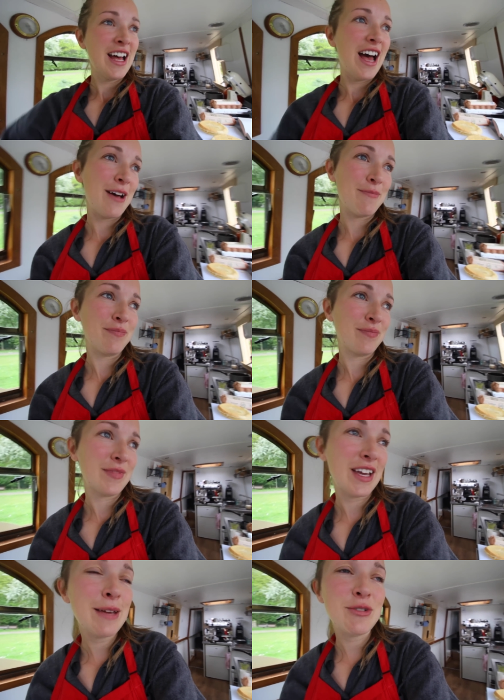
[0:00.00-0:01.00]

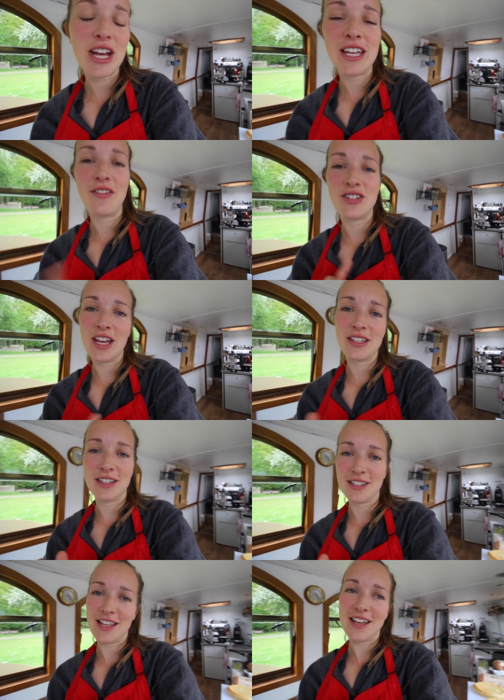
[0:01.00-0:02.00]
I keep checking every day that
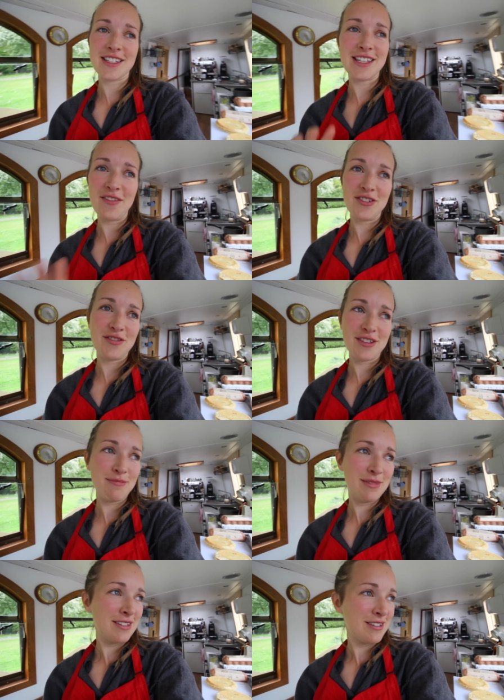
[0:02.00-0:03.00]
there's 7 of
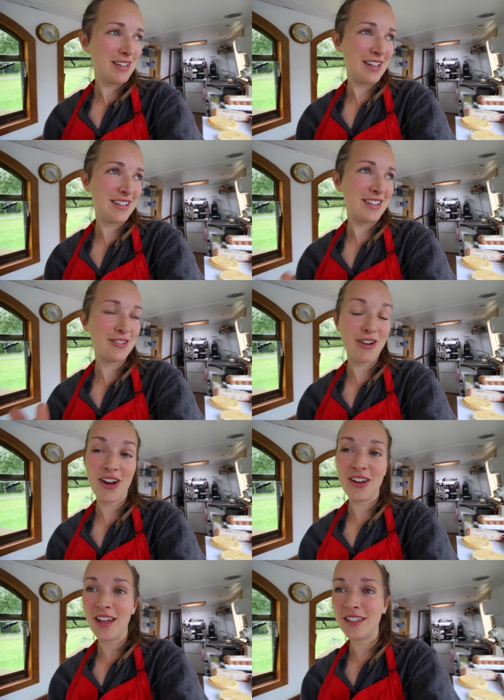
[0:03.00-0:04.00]
them, and there
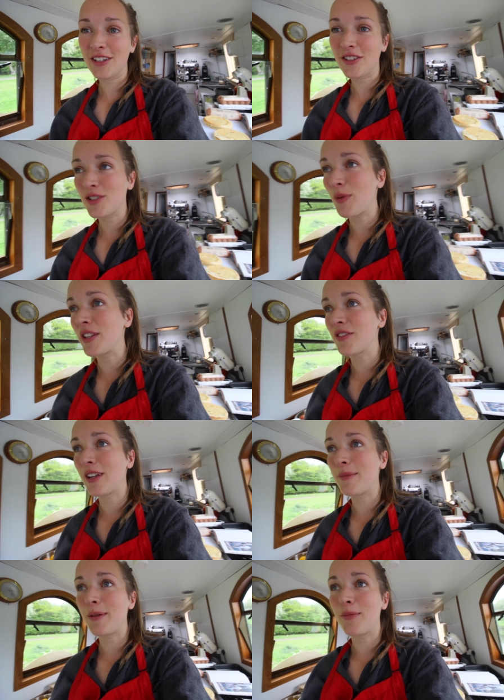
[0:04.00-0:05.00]
are. I think swans are a
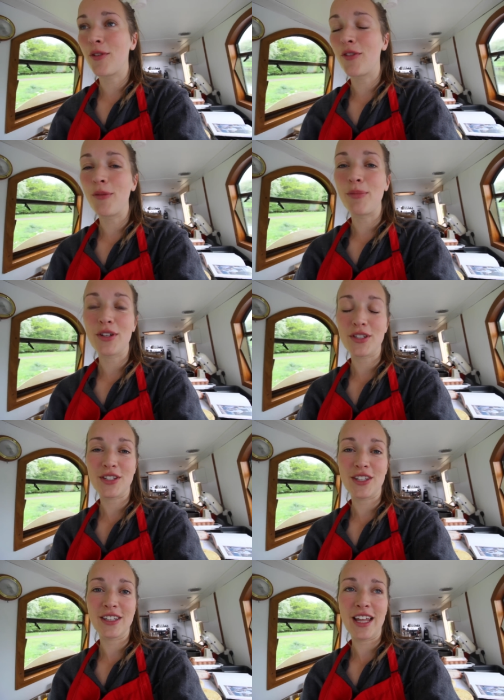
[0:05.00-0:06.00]
little bit more
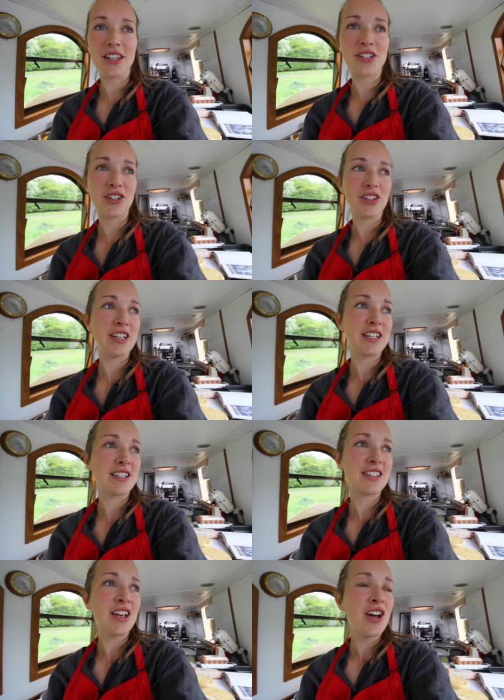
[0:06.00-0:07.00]
robust than the
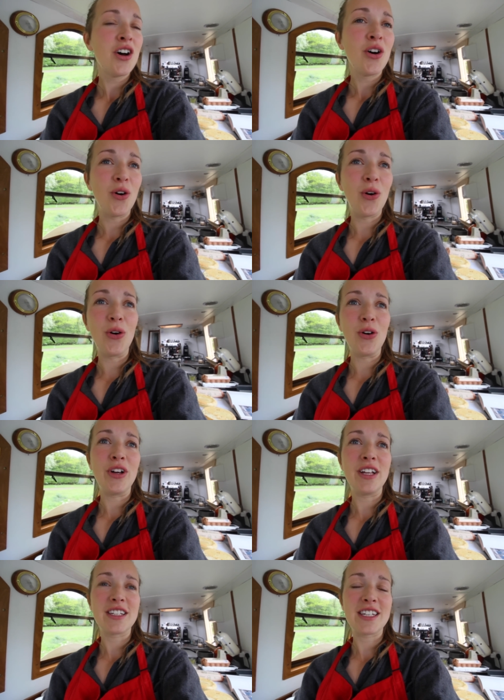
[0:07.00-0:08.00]
ducklings
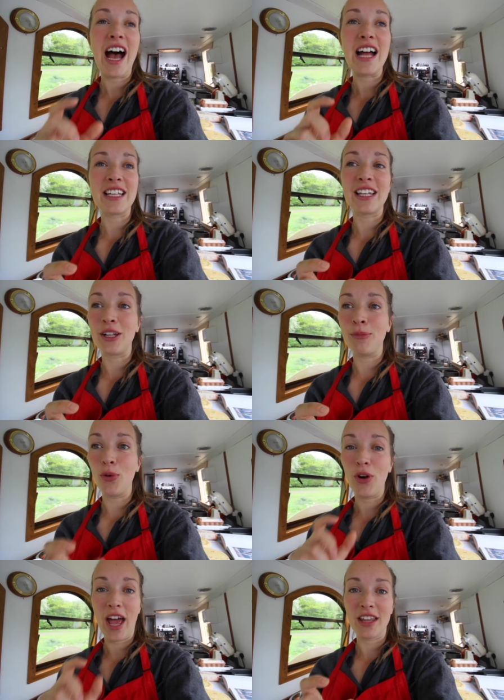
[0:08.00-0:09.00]
or tiny little
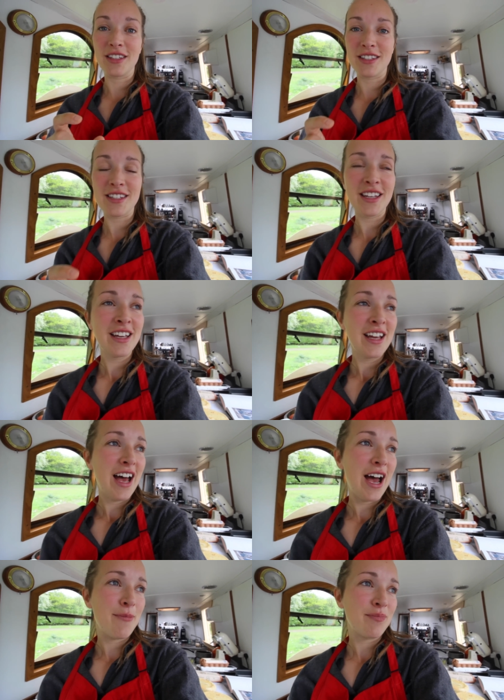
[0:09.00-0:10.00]
moorhens,
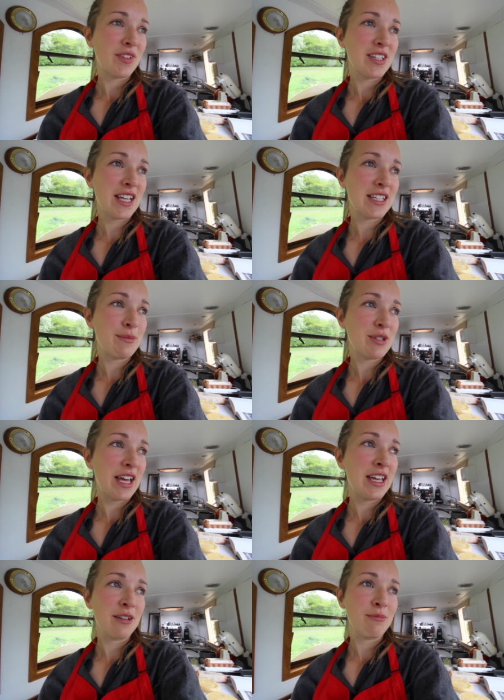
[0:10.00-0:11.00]
because they seem to
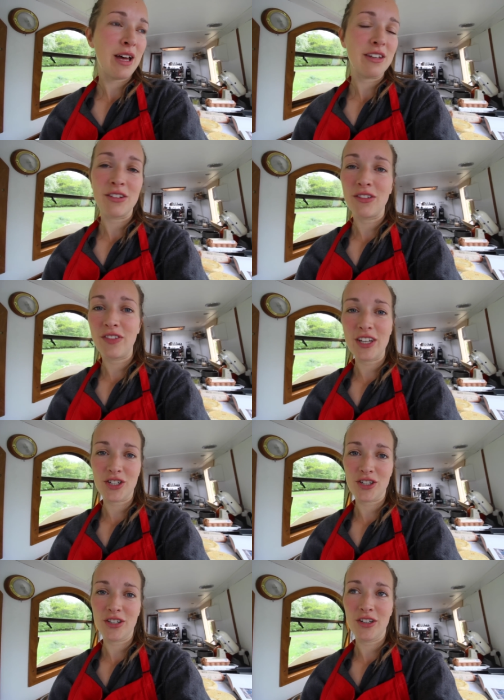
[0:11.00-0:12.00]
get eaten by the
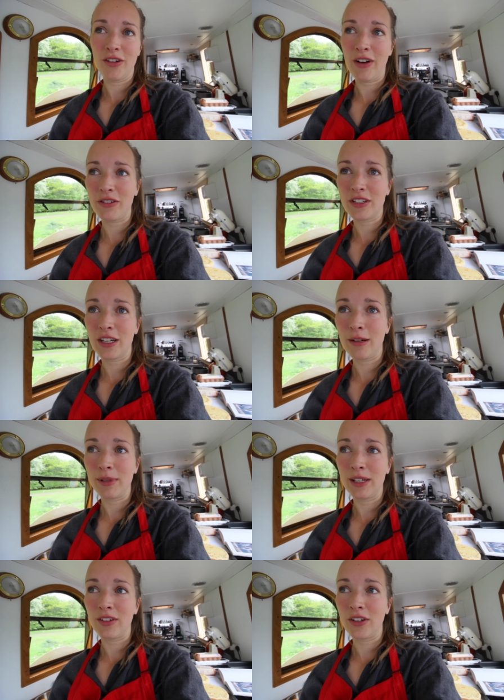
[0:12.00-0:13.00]
fish around here,
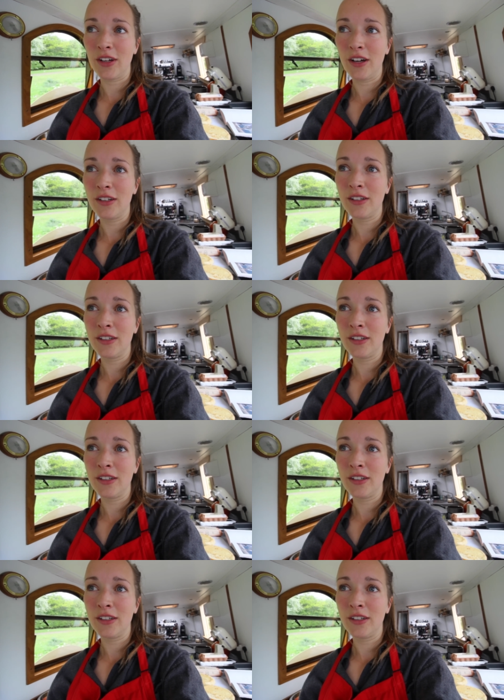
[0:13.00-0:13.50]
believe it or not.